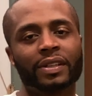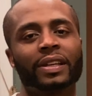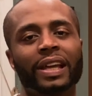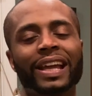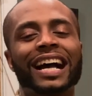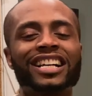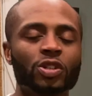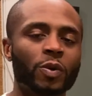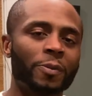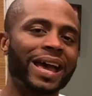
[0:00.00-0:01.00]
Hey guys, so
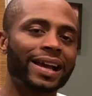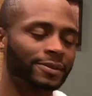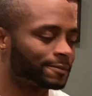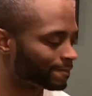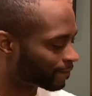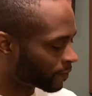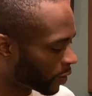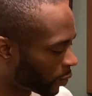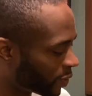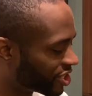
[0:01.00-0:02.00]
we're back.
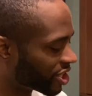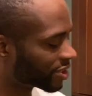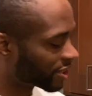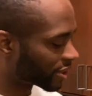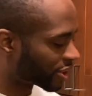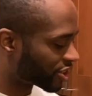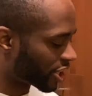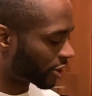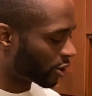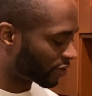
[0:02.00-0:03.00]
We just took the
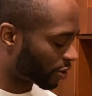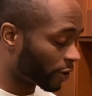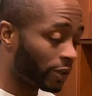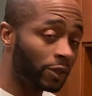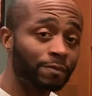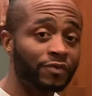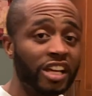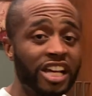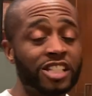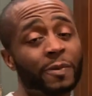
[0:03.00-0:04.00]
chicken off the grill.
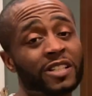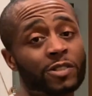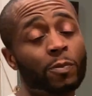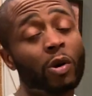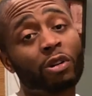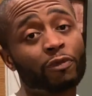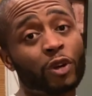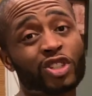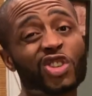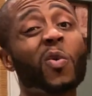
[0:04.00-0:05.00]
It's been smoking for
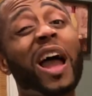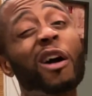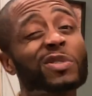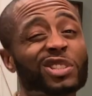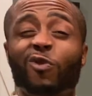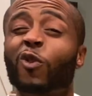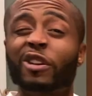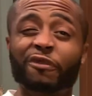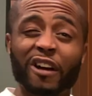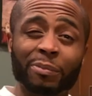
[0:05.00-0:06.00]
2 hours and
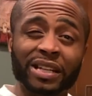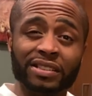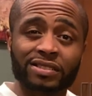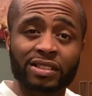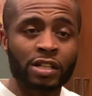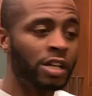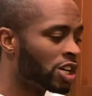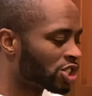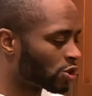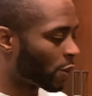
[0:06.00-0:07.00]
45 minutes.
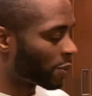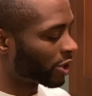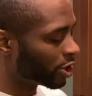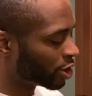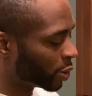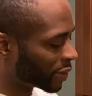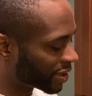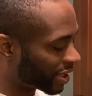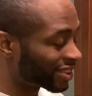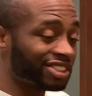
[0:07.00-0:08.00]
So what we're gonna do is
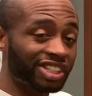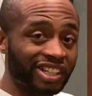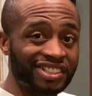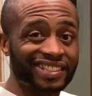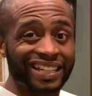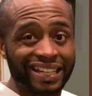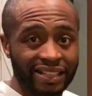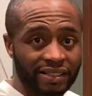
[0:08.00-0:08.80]
let the chicken sit,